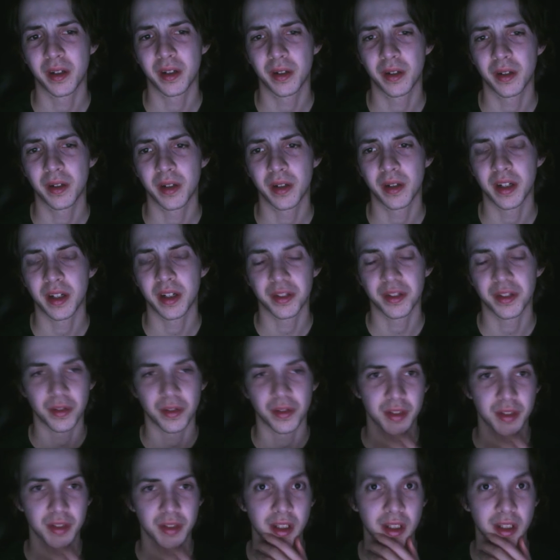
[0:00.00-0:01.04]
creators of
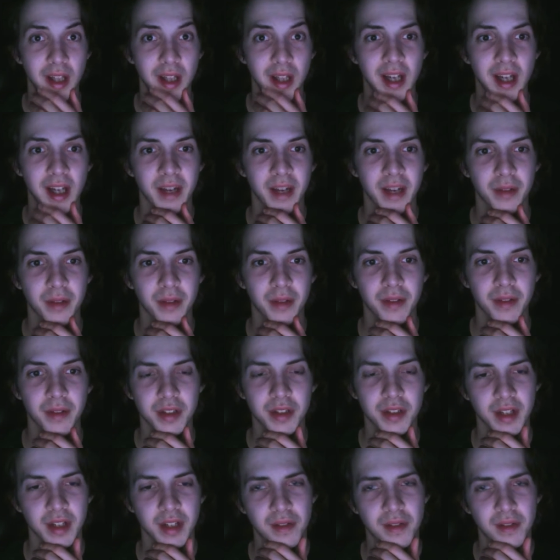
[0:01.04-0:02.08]
Sherlock, I believe, which
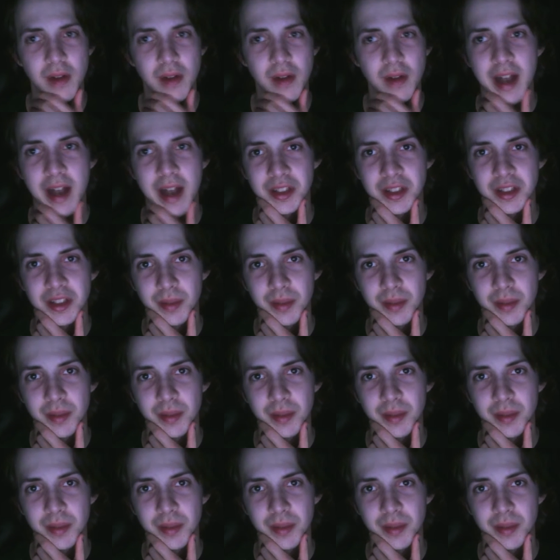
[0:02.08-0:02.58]
I haven't watched,